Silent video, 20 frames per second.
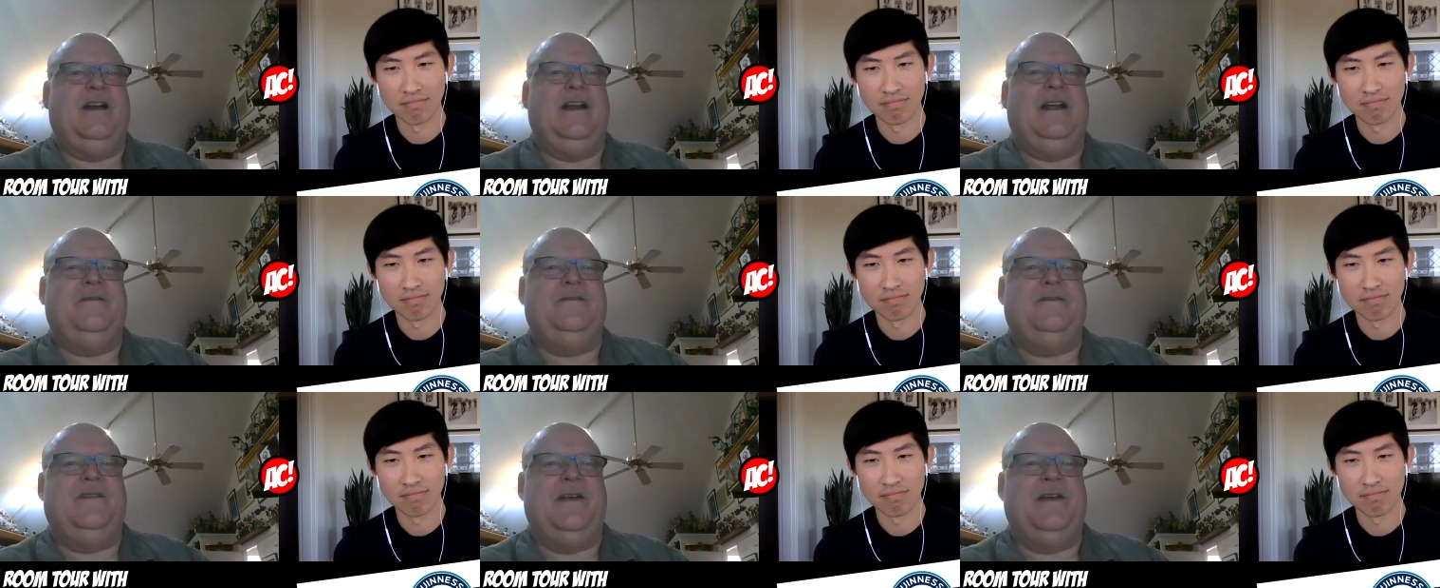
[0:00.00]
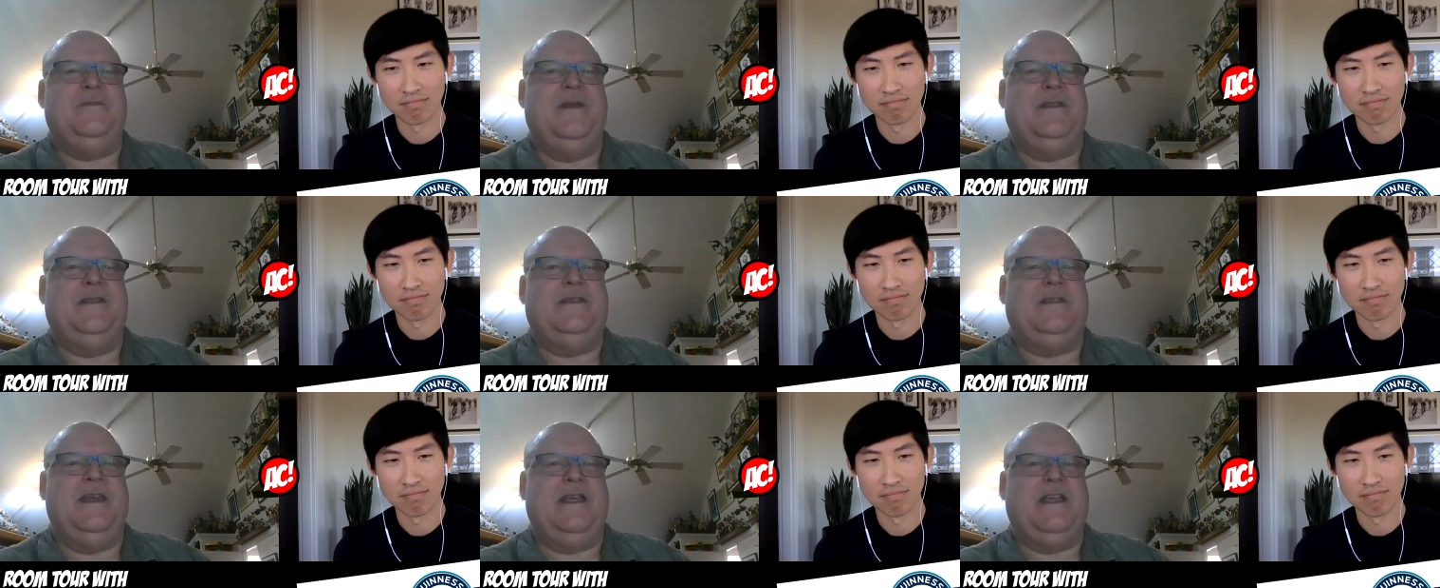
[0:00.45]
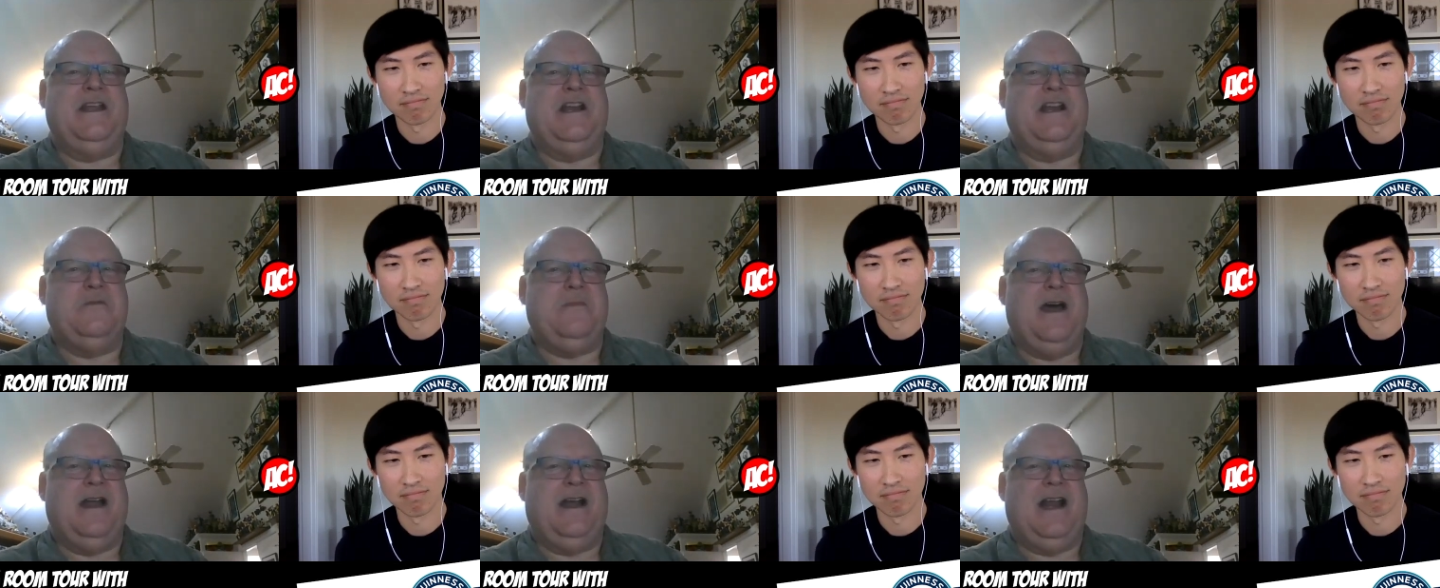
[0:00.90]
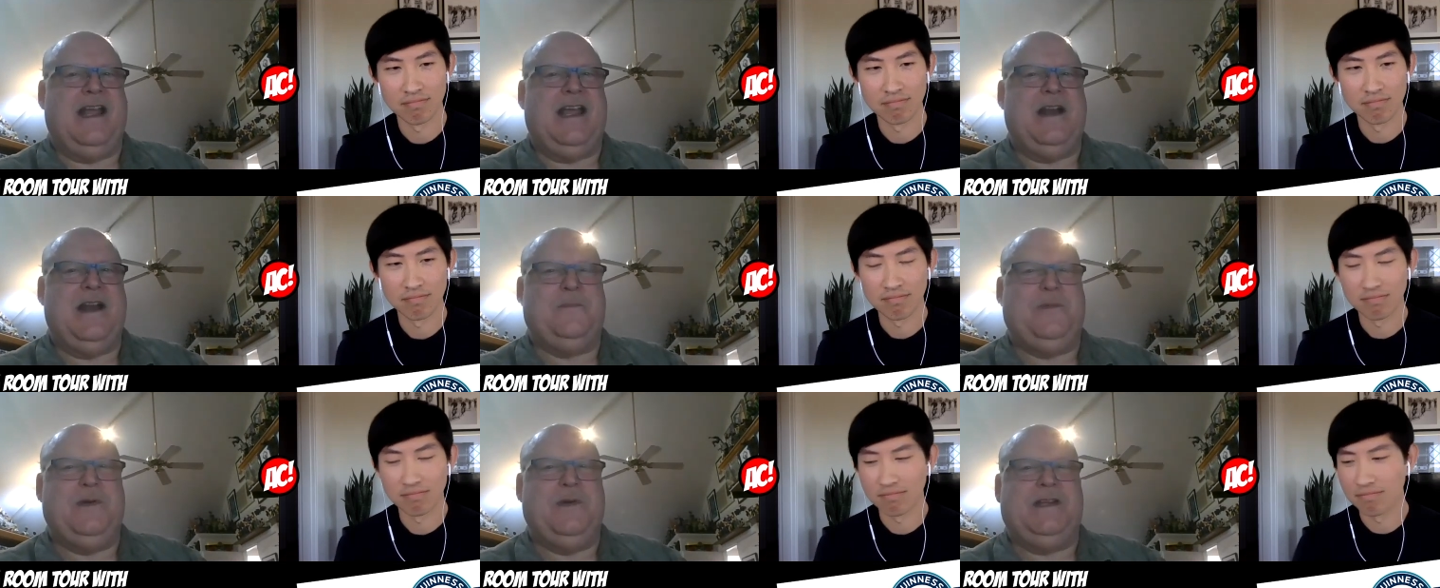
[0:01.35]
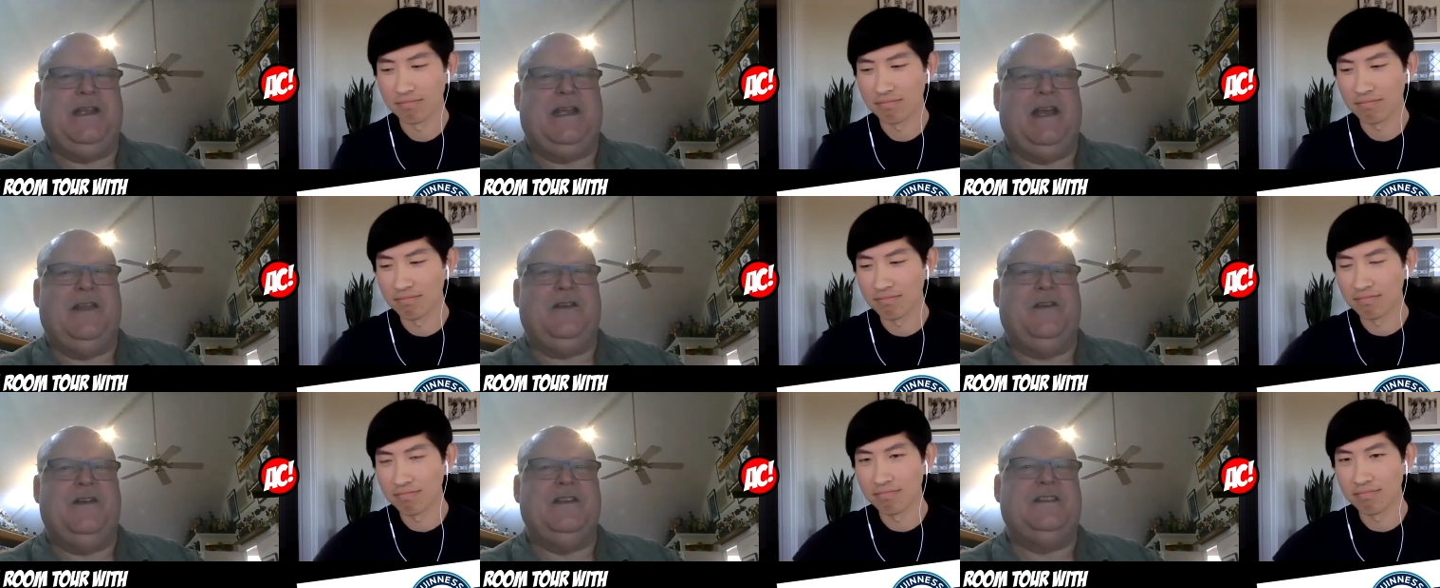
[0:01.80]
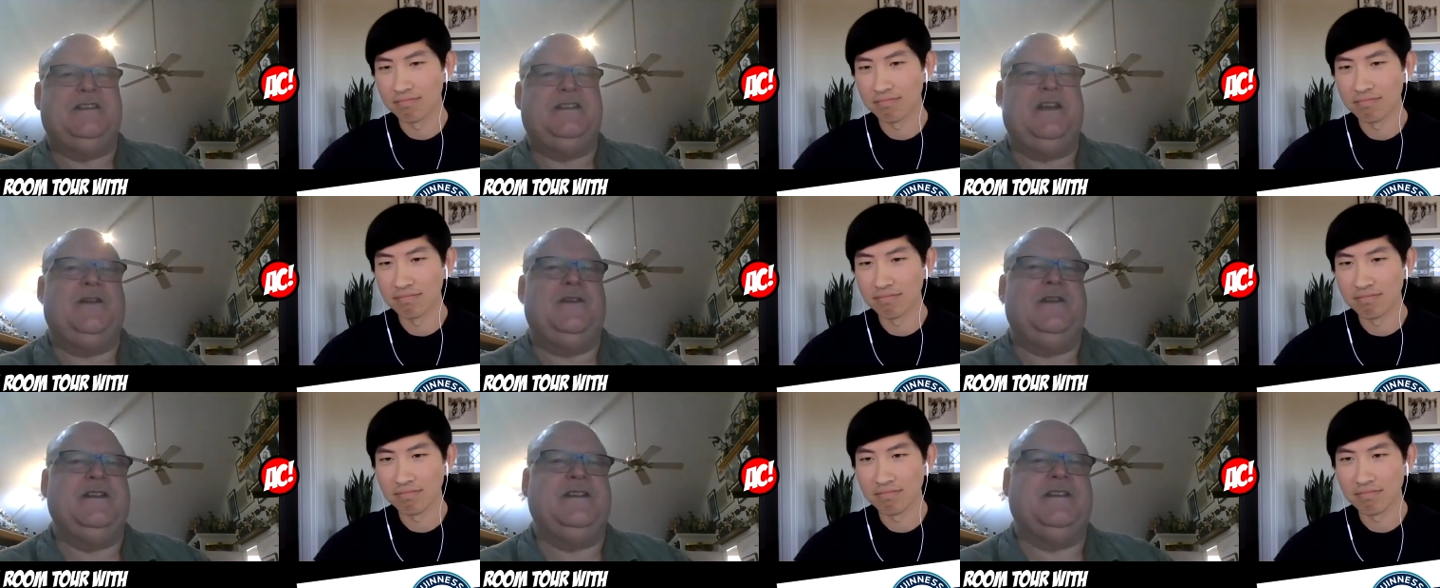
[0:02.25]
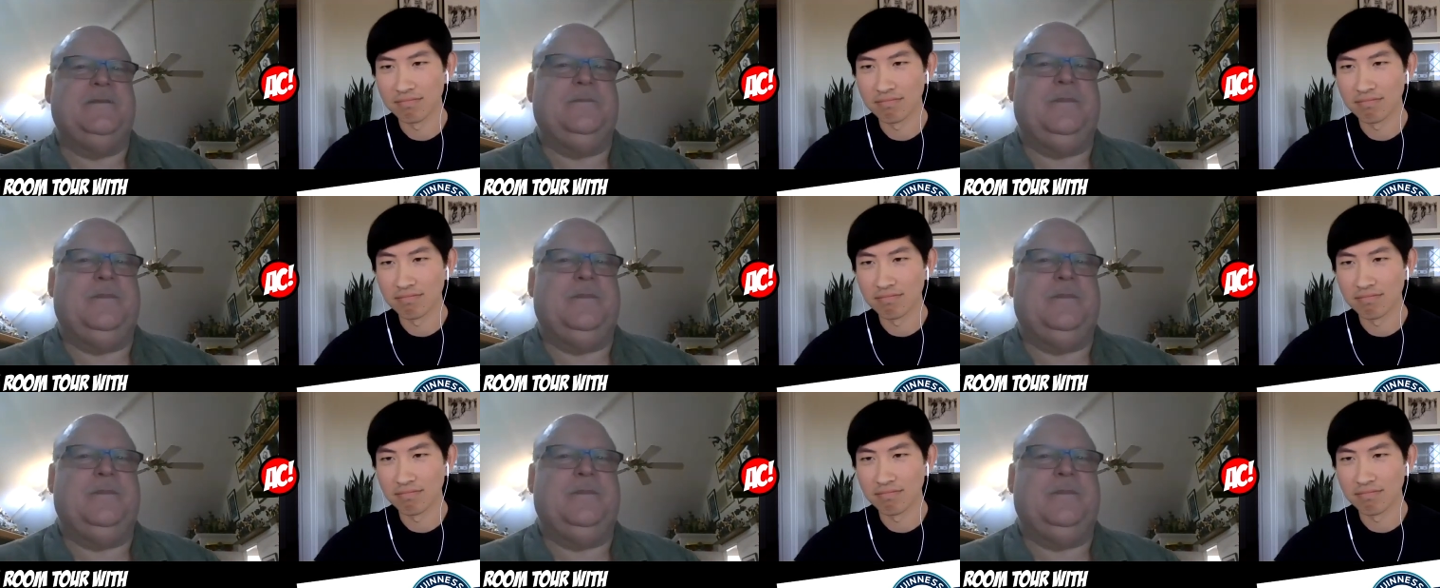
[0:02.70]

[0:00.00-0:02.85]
Speaker 1: i have been thinking about it, I got to put together a series of